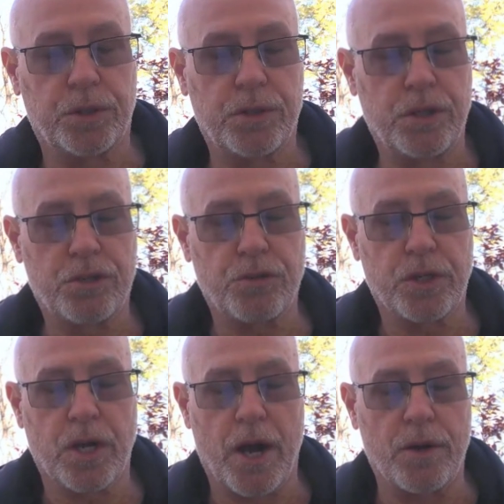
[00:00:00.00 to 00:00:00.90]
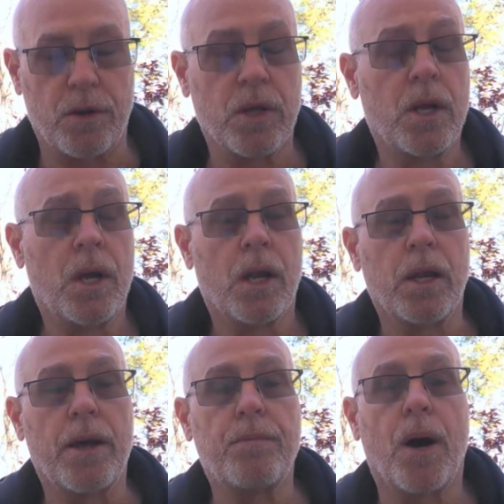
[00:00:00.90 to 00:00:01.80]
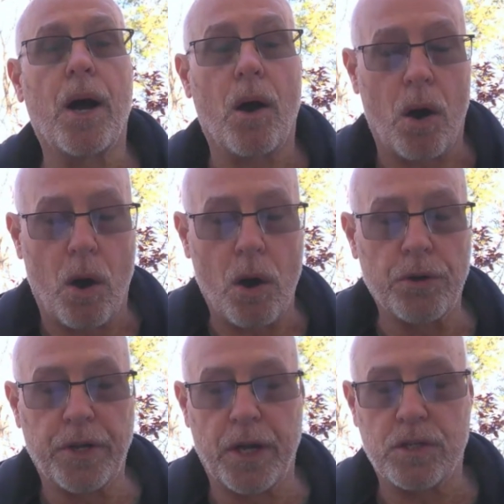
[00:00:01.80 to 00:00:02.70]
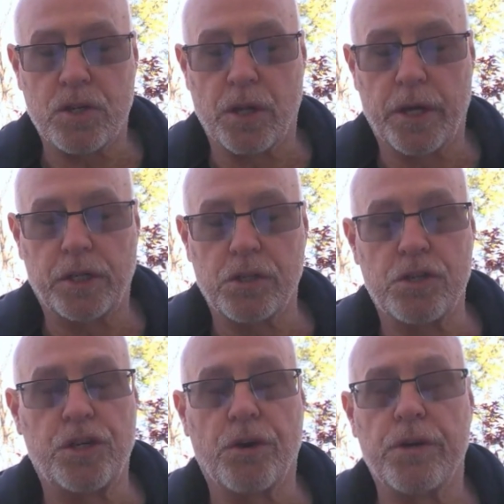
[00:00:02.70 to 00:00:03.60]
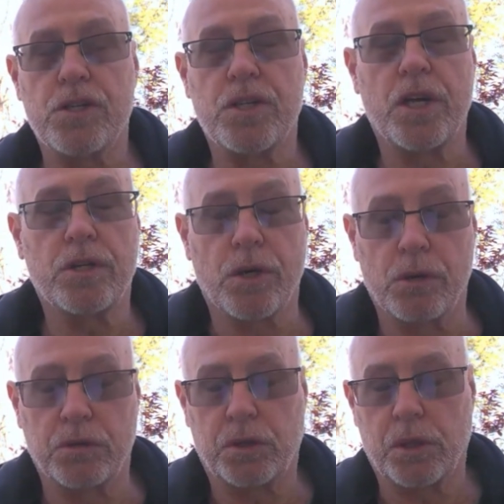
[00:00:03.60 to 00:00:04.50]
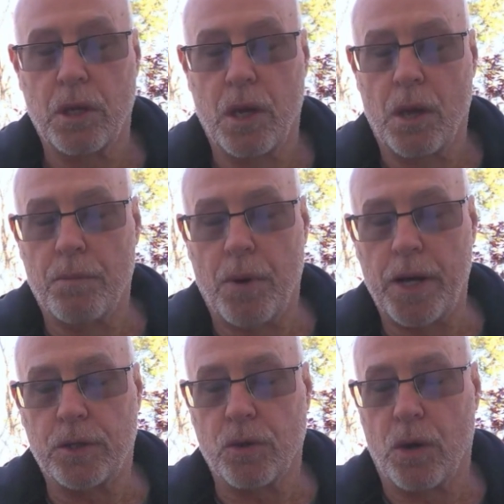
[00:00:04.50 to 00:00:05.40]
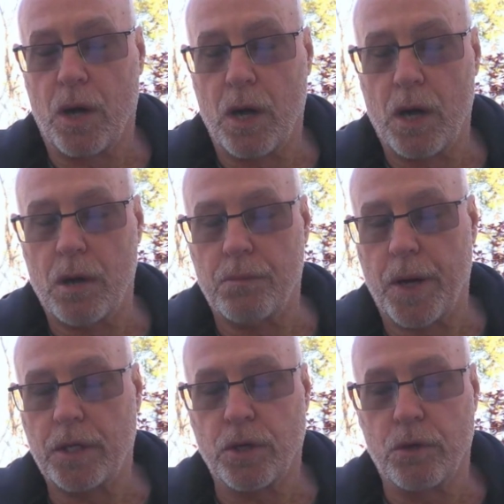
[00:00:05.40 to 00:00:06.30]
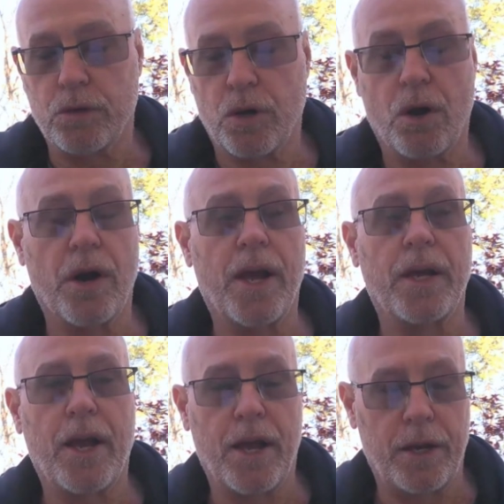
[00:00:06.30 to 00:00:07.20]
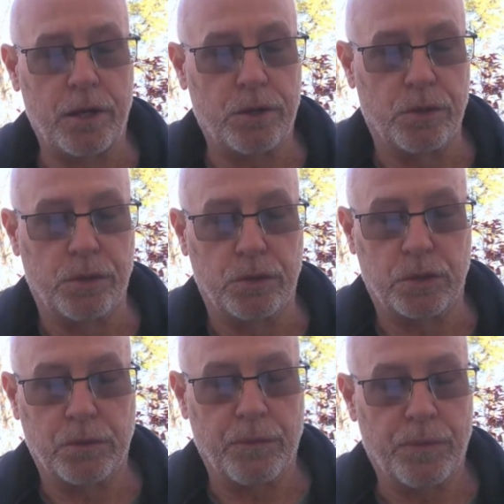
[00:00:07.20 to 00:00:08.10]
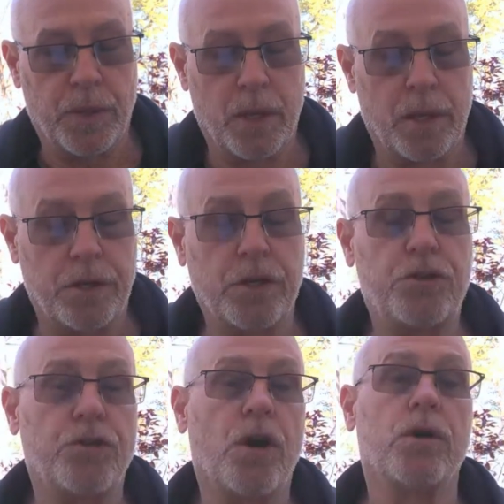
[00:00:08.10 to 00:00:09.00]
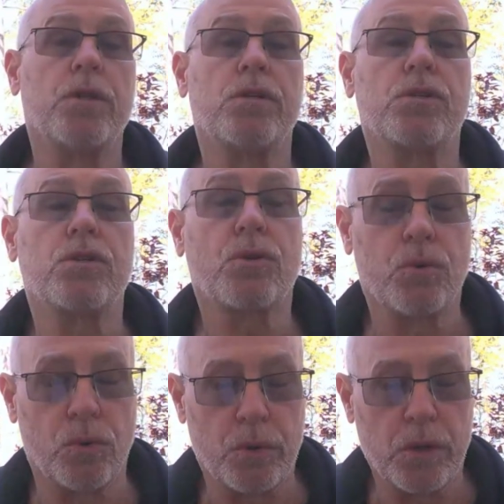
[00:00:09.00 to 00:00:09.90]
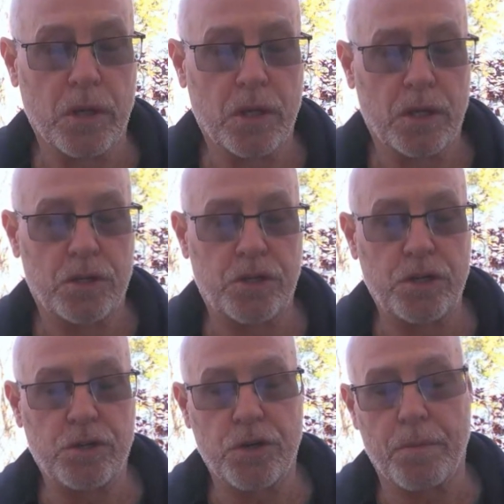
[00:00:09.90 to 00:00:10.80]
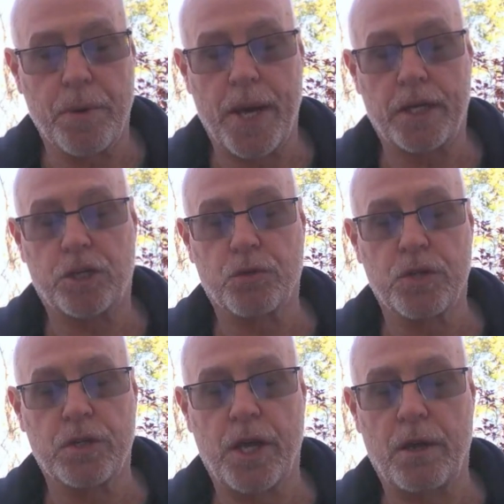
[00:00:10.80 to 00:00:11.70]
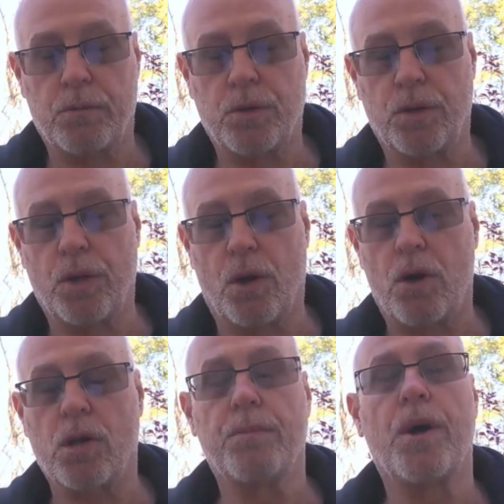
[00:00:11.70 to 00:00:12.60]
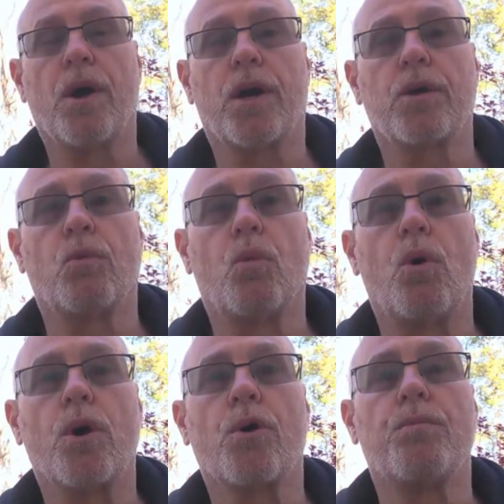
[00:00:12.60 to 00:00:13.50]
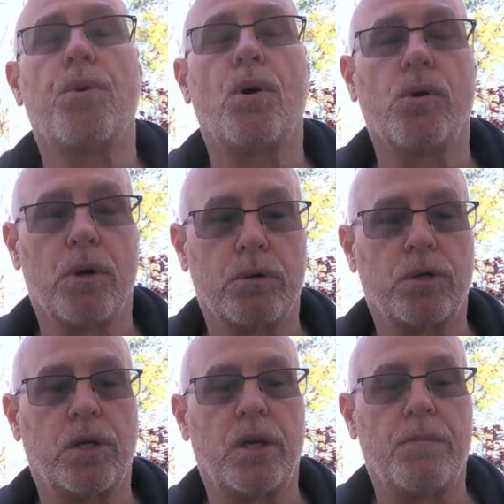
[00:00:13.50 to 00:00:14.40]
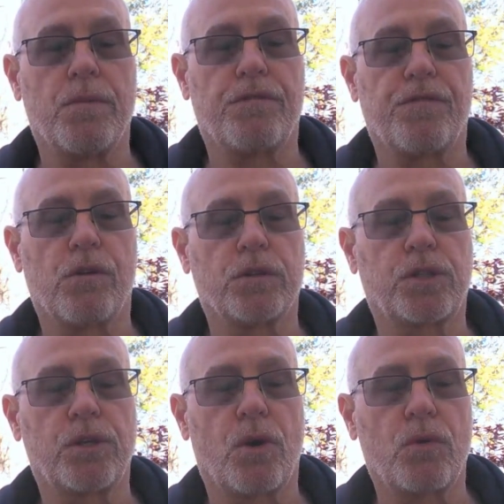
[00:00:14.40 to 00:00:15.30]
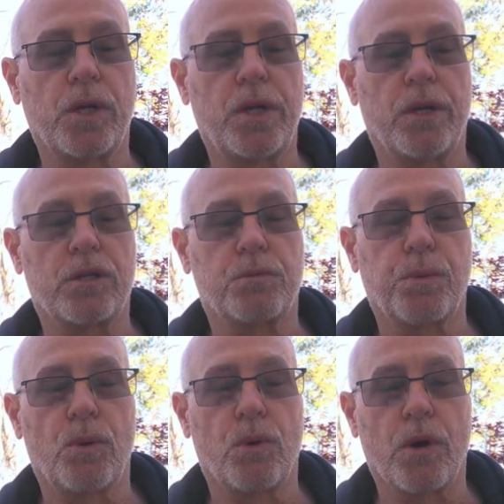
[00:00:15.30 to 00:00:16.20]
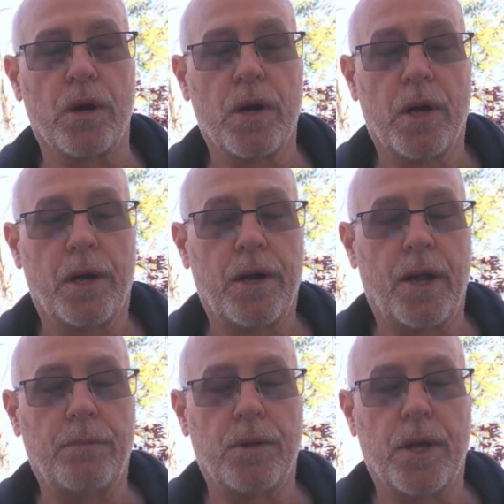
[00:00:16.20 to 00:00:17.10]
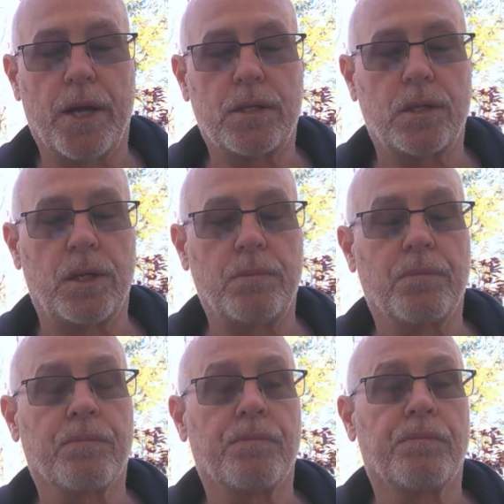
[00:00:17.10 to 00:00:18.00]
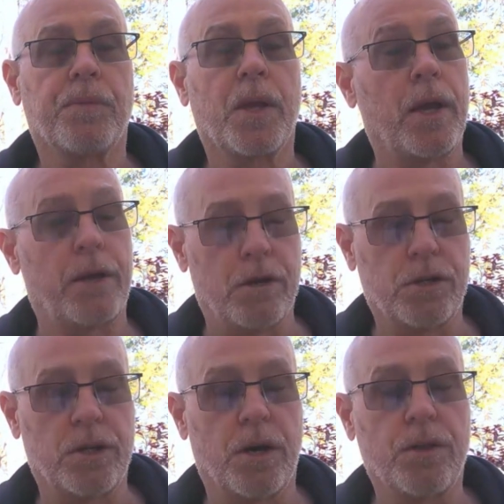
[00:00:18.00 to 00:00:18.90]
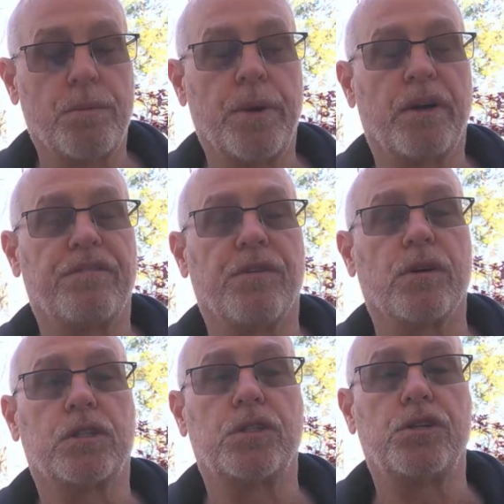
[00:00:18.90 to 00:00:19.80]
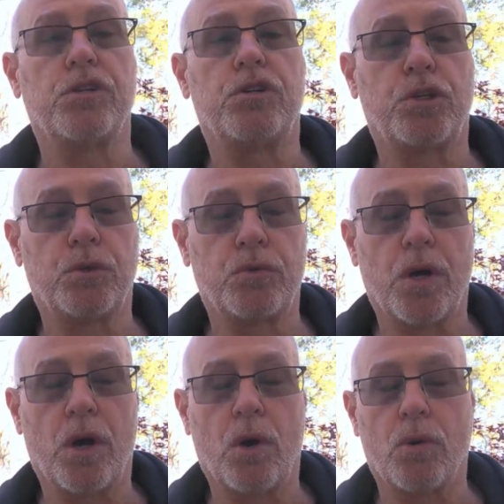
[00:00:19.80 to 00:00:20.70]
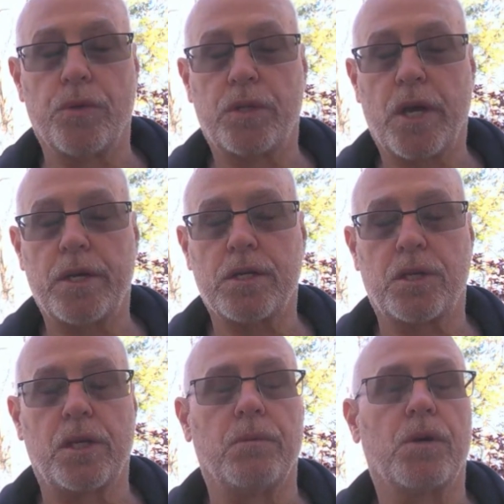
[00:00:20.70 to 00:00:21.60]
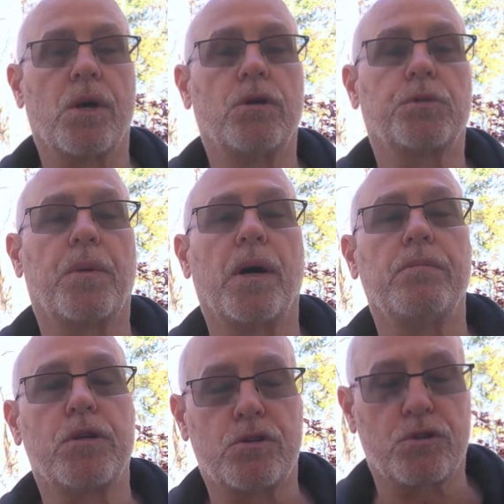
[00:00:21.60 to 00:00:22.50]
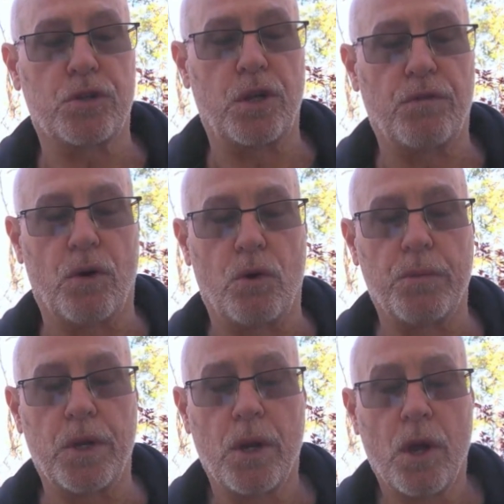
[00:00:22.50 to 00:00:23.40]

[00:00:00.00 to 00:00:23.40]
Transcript: the district title, led by All-Dade selections Jerry Santos, Mike Tozar, and Eddie Cruz? Did you know, and this is cool, Cesar DeBetch was named to the All-American Water Polo Team, the first and only explorer named to that team. And here's another big first. Did you know the tennis team, coached by Mr. Steve Holtman,